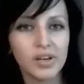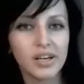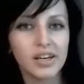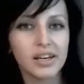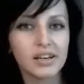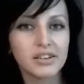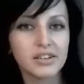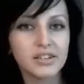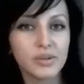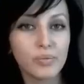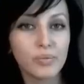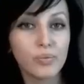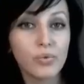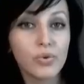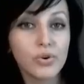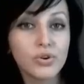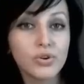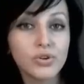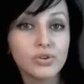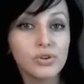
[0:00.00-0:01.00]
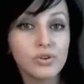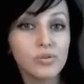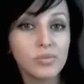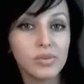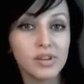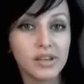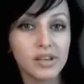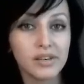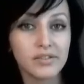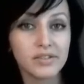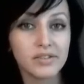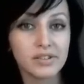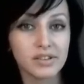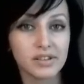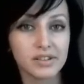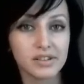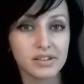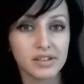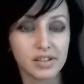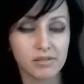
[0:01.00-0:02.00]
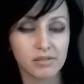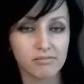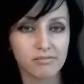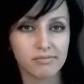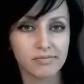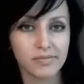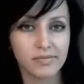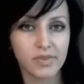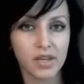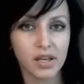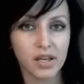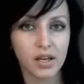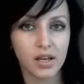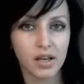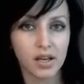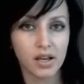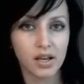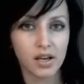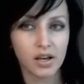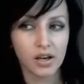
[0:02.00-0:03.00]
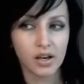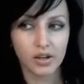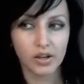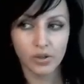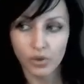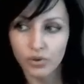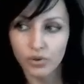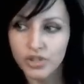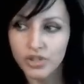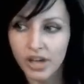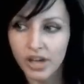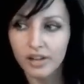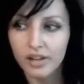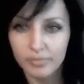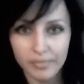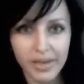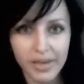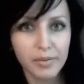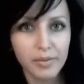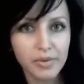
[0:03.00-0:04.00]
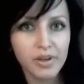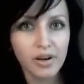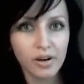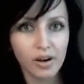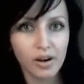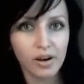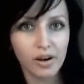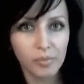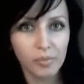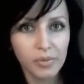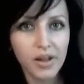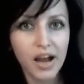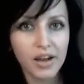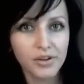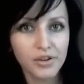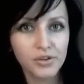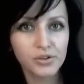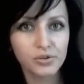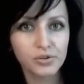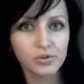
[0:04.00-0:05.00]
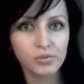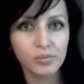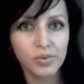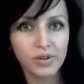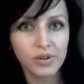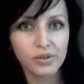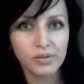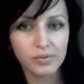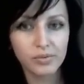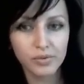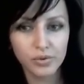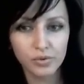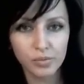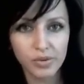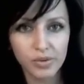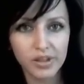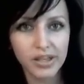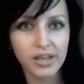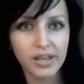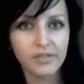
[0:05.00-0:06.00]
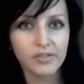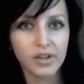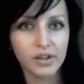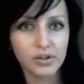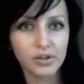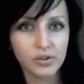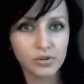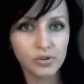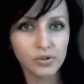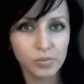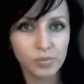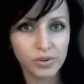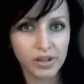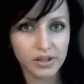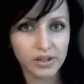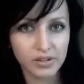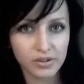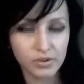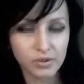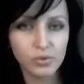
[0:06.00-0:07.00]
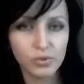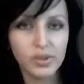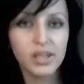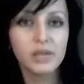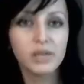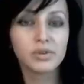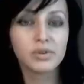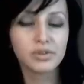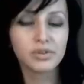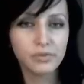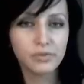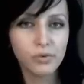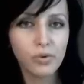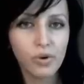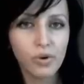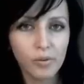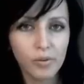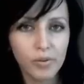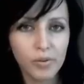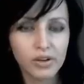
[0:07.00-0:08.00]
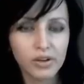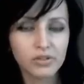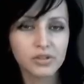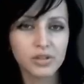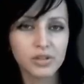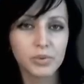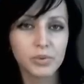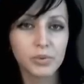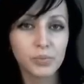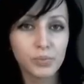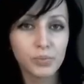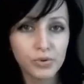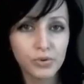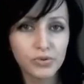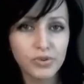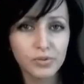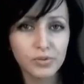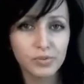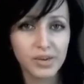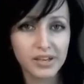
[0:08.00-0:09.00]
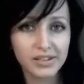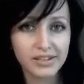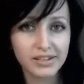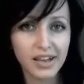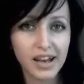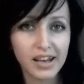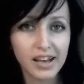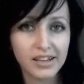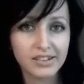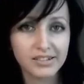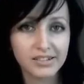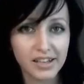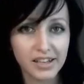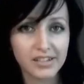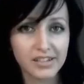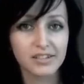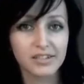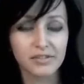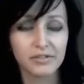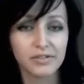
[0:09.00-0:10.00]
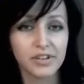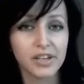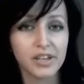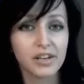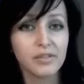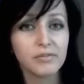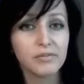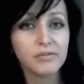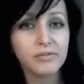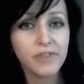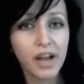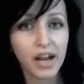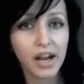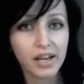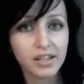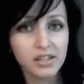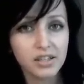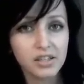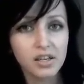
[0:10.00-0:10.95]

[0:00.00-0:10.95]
support your belief system. Your child may be obliged to believe that 2 plus 2 equals 4 because it's been proven by science. That's a freaking fact.